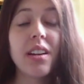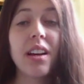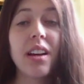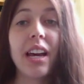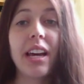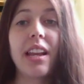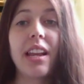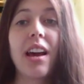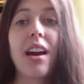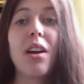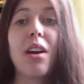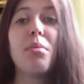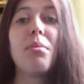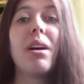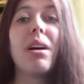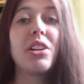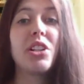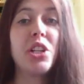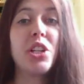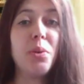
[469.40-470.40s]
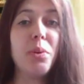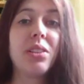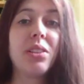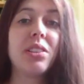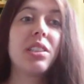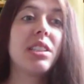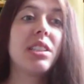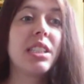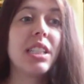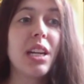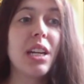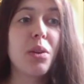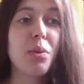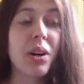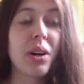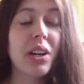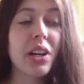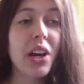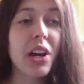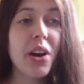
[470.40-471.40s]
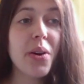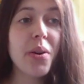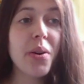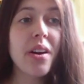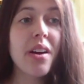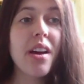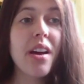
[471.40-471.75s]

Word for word: and how much you want to see in one go